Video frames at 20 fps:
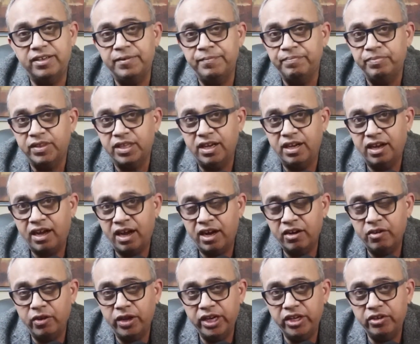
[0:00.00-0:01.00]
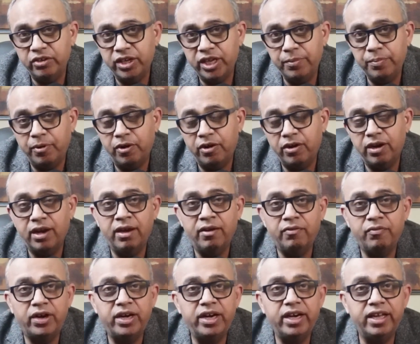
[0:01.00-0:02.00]
are going to keep on
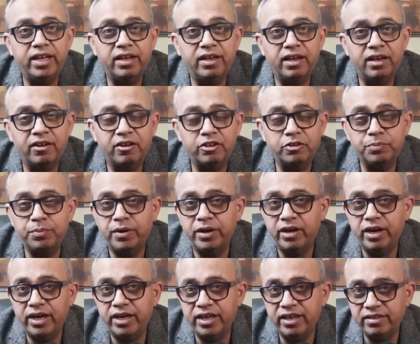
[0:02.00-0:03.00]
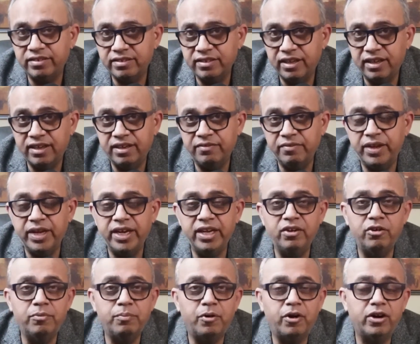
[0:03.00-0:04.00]
funding CRISPR, and it's a very
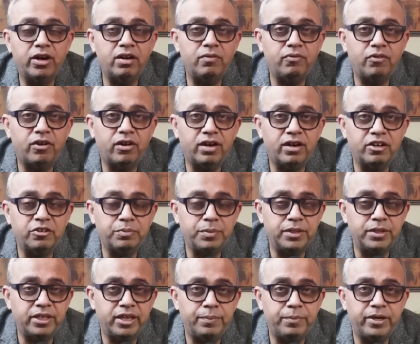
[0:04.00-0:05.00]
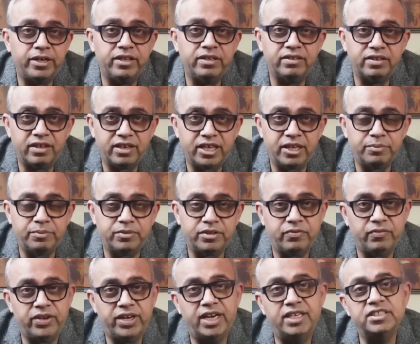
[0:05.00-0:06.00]
good model for CRISPR Therapeutics and keeps it
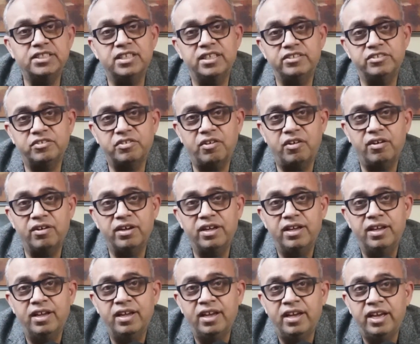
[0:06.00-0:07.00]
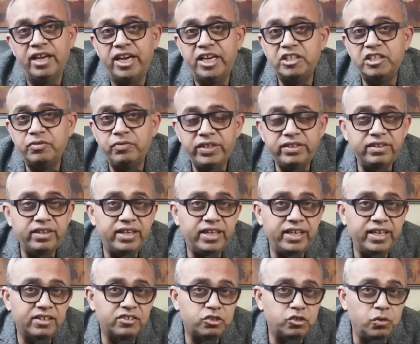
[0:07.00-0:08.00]
financially strong. Its
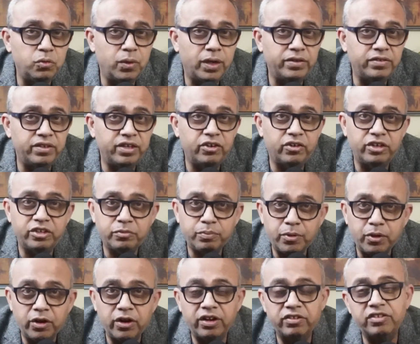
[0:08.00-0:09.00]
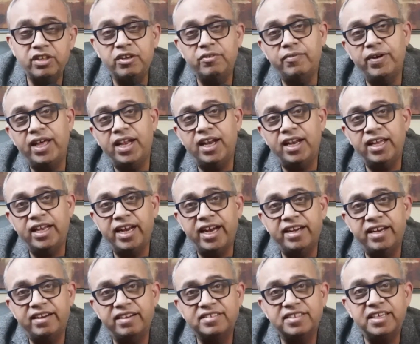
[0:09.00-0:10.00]
VCTX210 is progressing well in
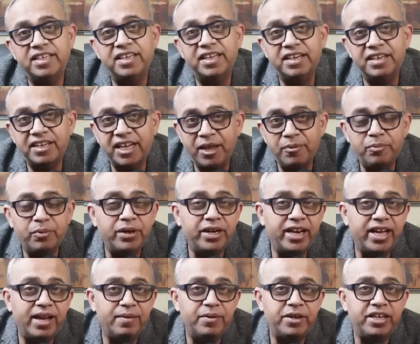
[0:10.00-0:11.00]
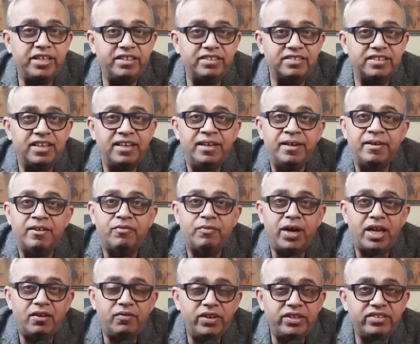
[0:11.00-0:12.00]
addressing type 1 diabetes,
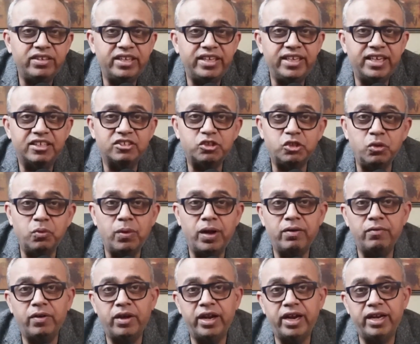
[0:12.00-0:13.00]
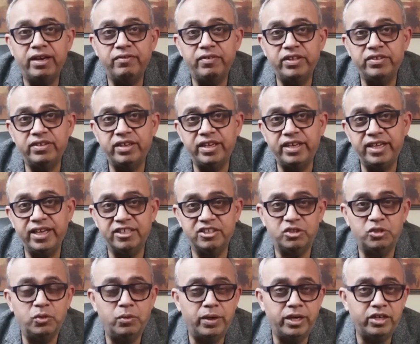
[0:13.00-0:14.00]
while VCTX211 and
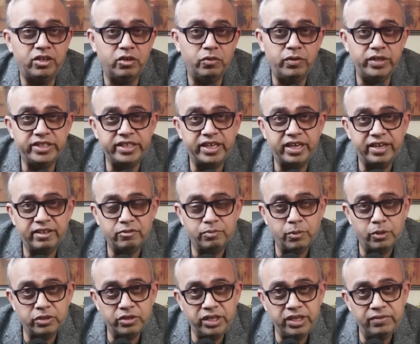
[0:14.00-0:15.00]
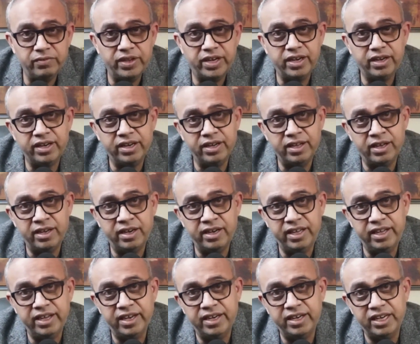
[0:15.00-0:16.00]
VCTX212, which address both
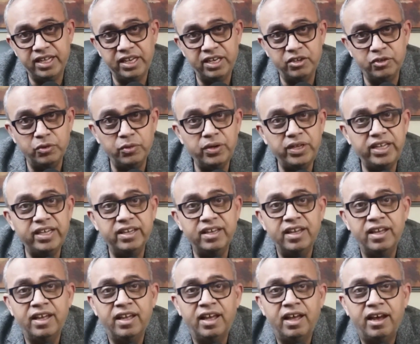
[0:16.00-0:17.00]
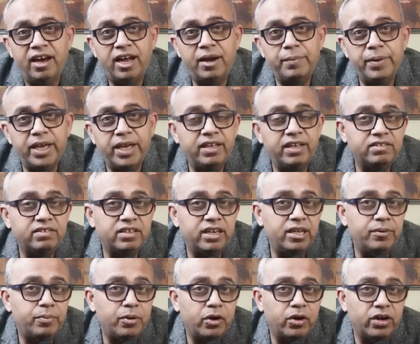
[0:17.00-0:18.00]
T1D and T2D, are making steady
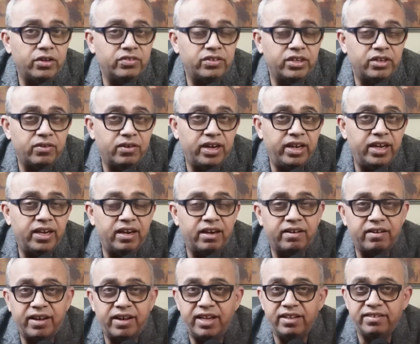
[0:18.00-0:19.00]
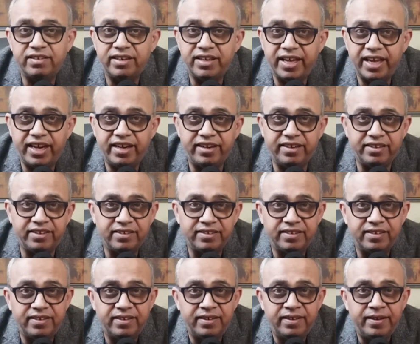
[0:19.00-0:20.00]
progress into clinical trials in Canada.
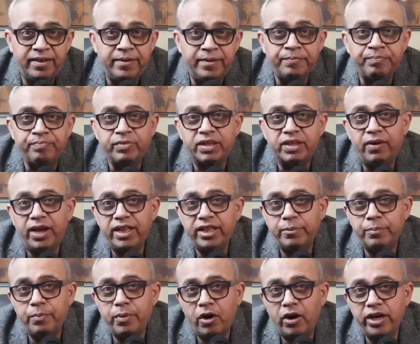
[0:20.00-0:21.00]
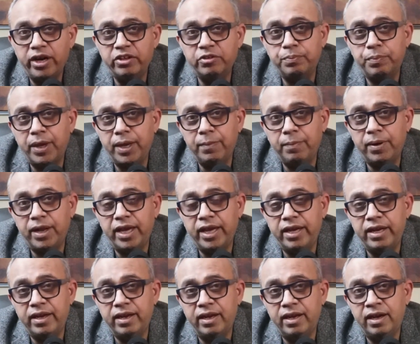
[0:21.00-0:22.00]
While the broadest
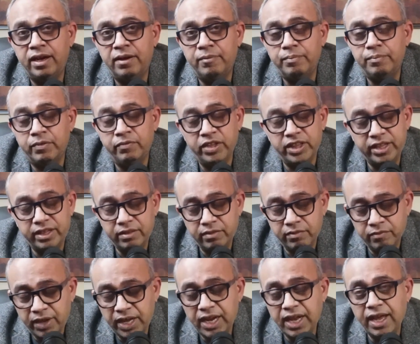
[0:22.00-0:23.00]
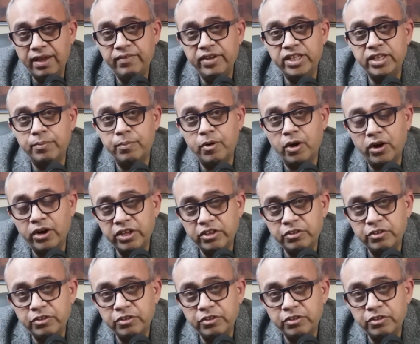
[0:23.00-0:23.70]
pipeline, while having the broadest